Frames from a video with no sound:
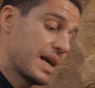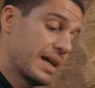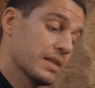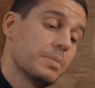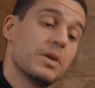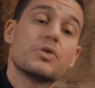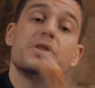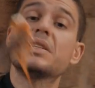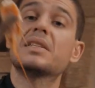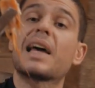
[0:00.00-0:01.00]
the heads because
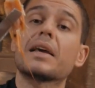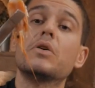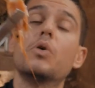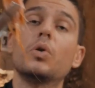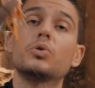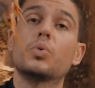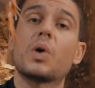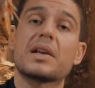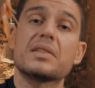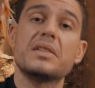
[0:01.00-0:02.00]
this is like gold
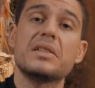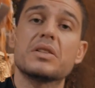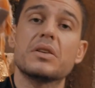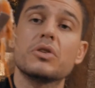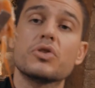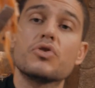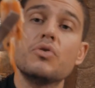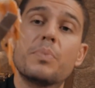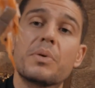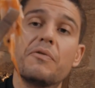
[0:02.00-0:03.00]
to us. This is
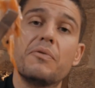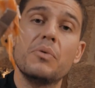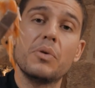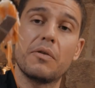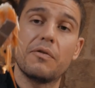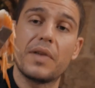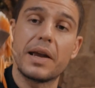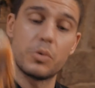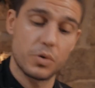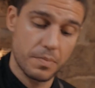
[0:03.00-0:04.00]
super full of
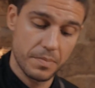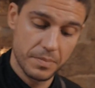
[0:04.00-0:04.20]
flavor.